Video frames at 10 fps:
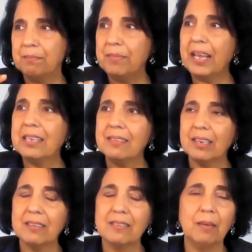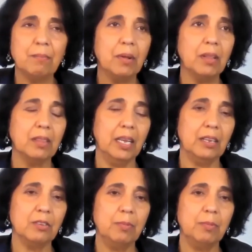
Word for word: Basic, simple things,